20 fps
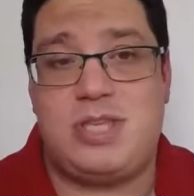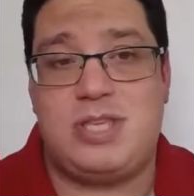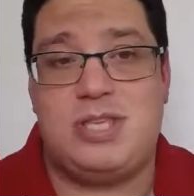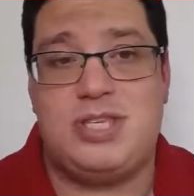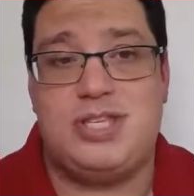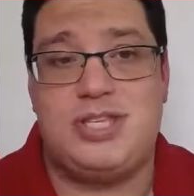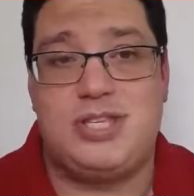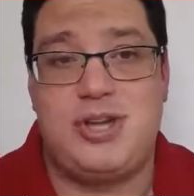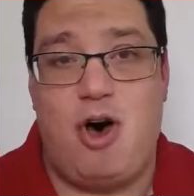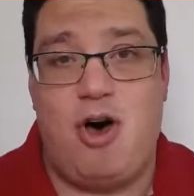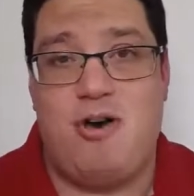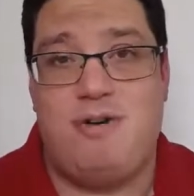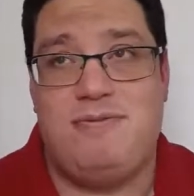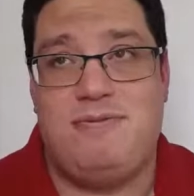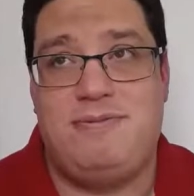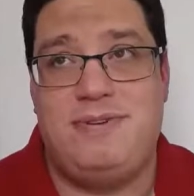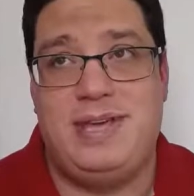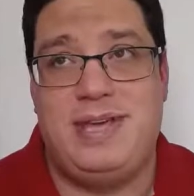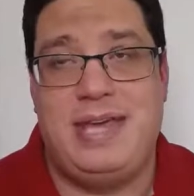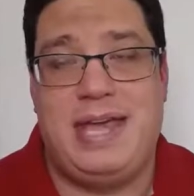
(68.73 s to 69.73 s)
solve
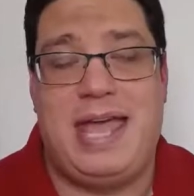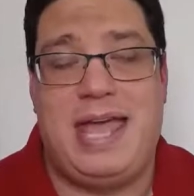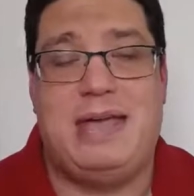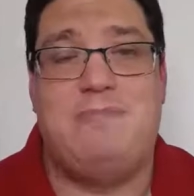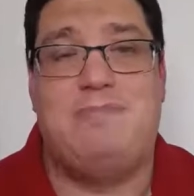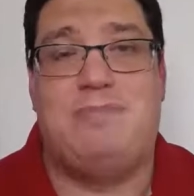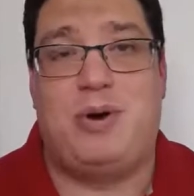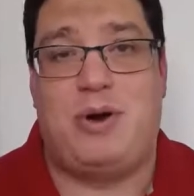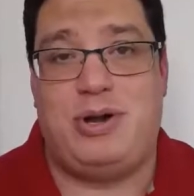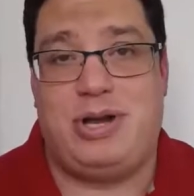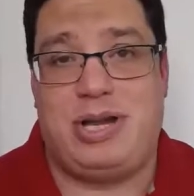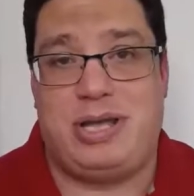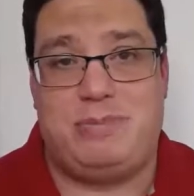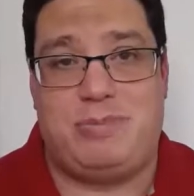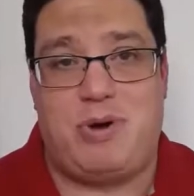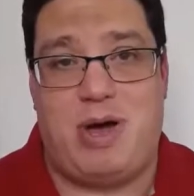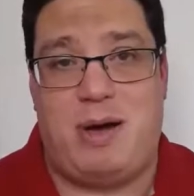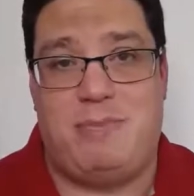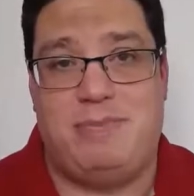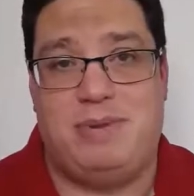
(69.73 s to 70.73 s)
a burning
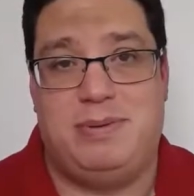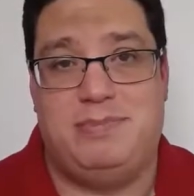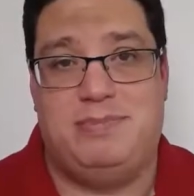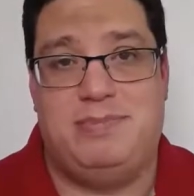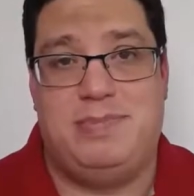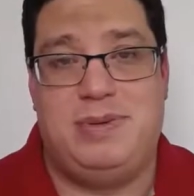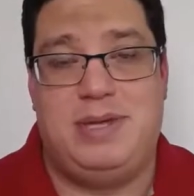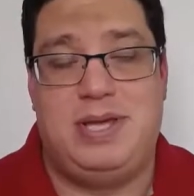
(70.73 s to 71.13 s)
problem.